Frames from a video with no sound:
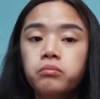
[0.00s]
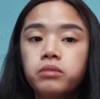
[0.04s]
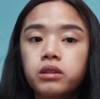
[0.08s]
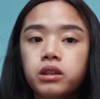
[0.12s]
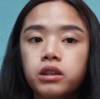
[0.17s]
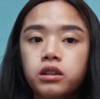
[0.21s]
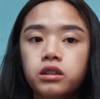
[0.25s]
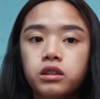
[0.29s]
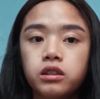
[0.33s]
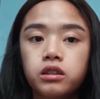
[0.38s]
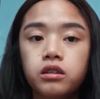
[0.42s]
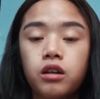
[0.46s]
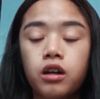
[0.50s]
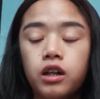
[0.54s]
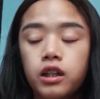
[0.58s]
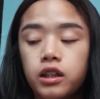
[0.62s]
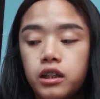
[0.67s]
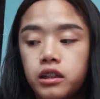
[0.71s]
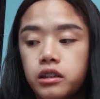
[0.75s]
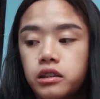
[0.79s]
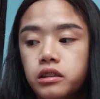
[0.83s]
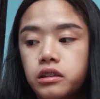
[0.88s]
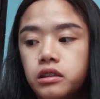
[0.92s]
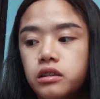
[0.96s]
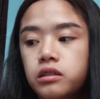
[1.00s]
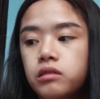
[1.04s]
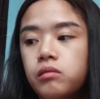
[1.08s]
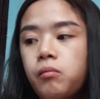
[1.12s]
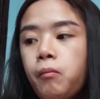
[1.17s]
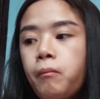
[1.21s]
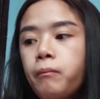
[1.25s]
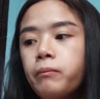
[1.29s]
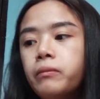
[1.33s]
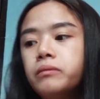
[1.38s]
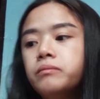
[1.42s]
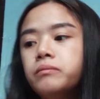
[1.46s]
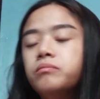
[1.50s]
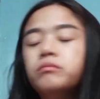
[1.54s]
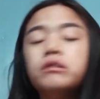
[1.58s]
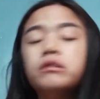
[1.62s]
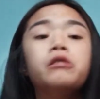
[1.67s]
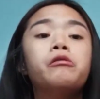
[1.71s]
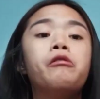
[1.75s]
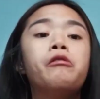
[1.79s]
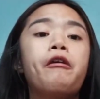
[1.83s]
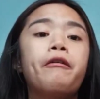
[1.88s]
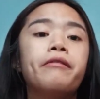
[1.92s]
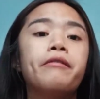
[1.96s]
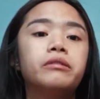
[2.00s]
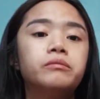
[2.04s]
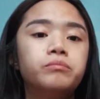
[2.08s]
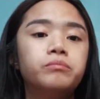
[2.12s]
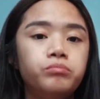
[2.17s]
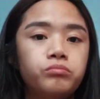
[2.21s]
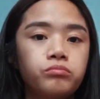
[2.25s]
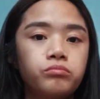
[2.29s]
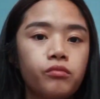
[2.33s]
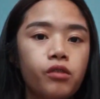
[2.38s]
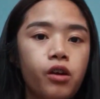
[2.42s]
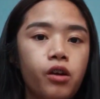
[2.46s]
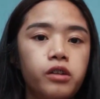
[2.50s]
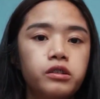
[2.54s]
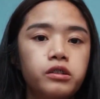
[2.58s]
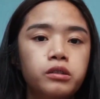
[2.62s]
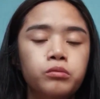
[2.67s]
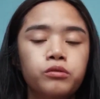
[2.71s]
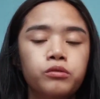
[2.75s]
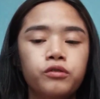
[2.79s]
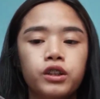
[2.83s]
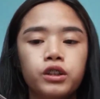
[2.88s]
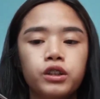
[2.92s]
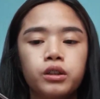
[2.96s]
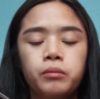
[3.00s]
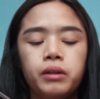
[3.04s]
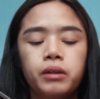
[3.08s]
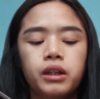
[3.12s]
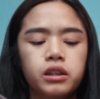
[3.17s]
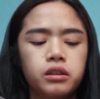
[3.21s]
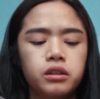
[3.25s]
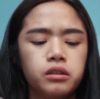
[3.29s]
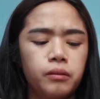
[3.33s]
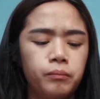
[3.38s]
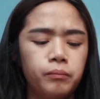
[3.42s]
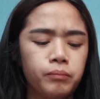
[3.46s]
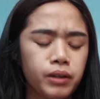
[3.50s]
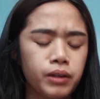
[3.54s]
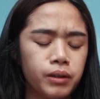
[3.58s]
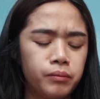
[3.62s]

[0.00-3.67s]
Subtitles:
Because it's harder. Okay, let's move on to next.